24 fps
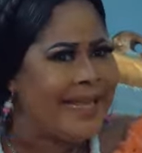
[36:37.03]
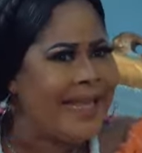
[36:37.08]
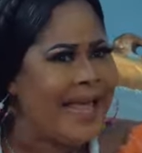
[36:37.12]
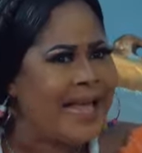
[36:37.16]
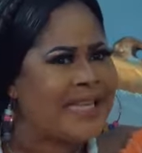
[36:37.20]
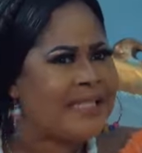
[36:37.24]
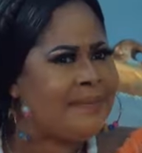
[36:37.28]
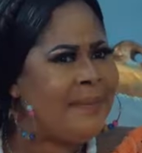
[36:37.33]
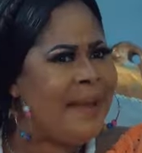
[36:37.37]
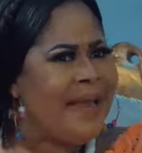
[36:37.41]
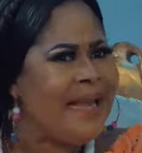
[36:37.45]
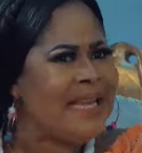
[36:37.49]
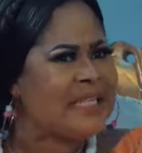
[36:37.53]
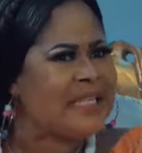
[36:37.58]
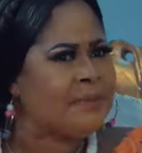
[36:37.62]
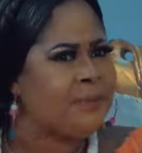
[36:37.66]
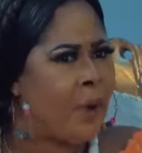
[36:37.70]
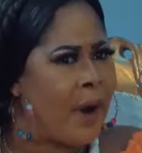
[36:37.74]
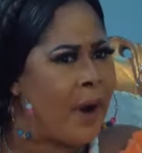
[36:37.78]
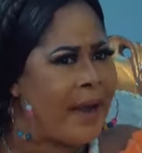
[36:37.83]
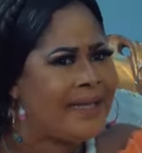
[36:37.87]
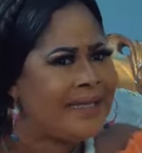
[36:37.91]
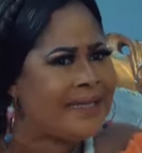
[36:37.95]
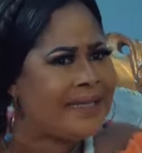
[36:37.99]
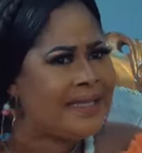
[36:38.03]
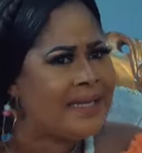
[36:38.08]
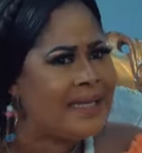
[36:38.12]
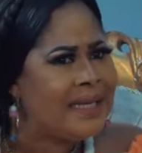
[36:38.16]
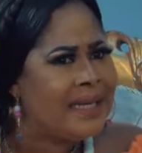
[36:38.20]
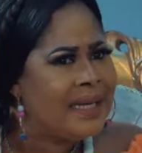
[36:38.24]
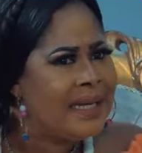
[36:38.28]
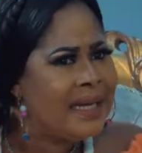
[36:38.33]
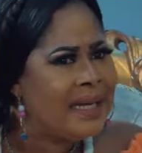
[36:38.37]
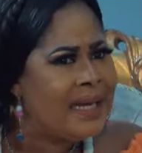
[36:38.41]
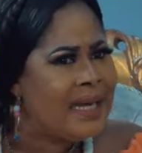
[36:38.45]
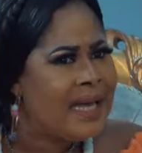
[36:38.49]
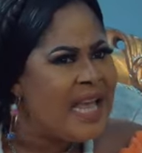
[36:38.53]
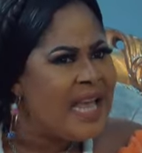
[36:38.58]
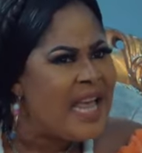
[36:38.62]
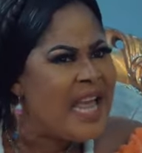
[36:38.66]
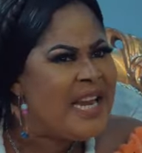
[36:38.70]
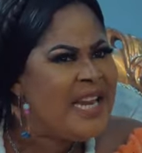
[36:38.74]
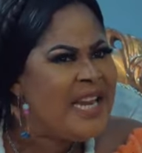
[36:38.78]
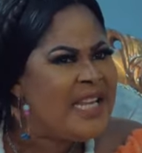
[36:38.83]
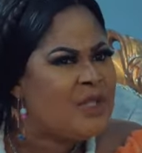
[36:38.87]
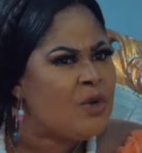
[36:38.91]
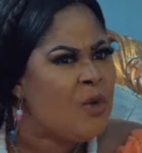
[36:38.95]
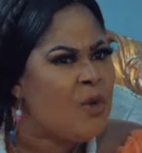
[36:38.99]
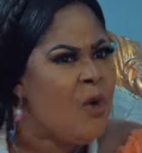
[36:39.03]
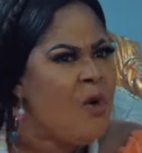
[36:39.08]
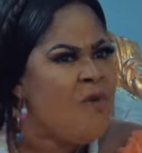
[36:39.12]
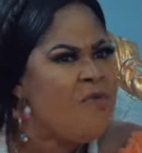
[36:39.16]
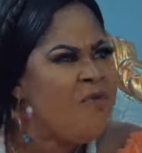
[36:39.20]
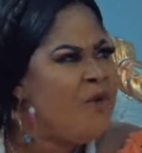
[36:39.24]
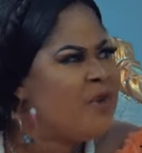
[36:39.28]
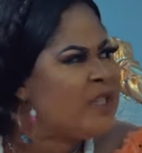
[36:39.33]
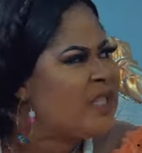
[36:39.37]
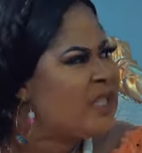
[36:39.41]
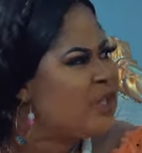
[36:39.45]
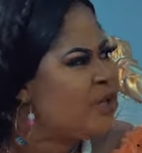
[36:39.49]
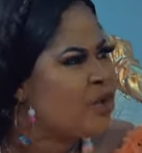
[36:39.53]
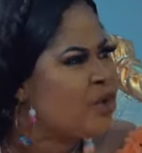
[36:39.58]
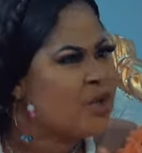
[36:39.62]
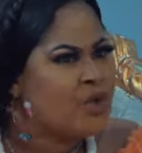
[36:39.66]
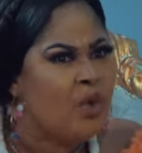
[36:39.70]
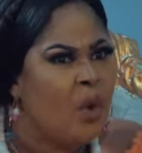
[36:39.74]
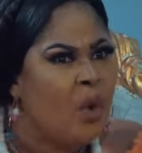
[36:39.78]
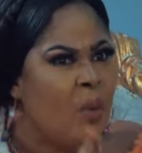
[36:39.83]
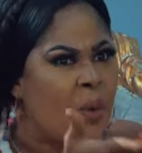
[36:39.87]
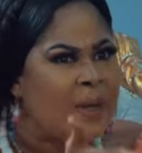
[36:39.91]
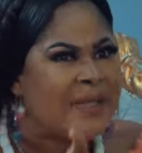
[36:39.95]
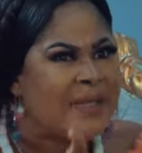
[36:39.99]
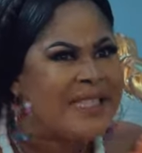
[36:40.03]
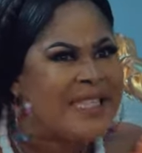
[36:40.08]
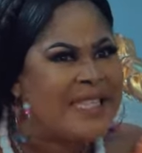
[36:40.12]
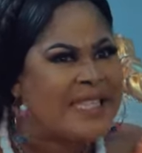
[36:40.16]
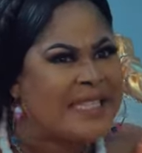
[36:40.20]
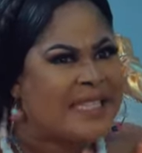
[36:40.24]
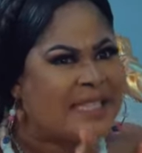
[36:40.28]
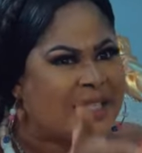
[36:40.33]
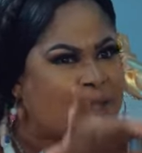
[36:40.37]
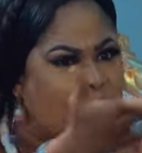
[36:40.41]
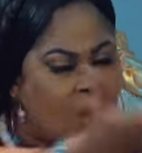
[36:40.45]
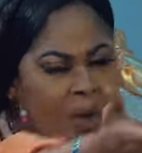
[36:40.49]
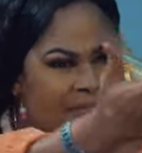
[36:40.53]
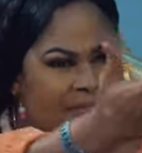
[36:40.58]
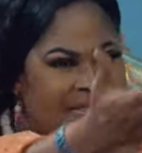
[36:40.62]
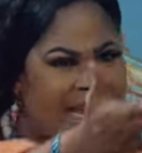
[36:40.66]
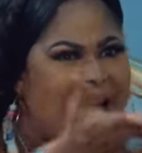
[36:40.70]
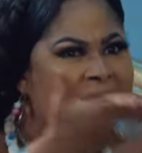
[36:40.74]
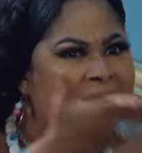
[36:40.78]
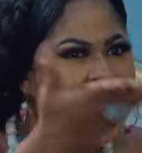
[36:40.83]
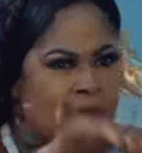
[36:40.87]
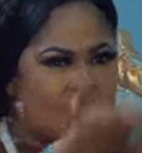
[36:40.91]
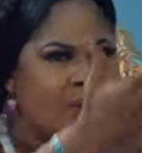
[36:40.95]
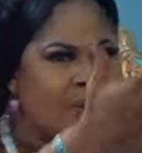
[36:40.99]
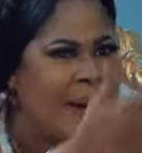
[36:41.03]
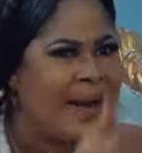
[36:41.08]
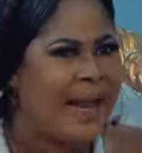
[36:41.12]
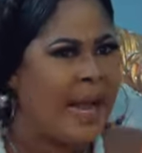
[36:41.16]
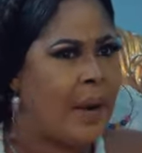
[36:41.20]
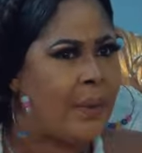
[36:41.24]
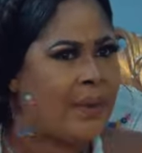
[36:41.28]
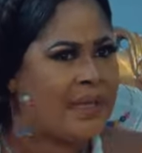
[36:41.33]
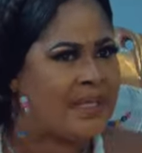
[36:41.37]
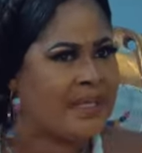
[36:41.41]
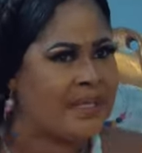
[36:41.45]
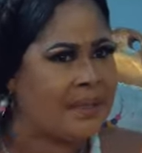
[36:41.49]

He has made his point. It is obvious he does not want his daughter to marry our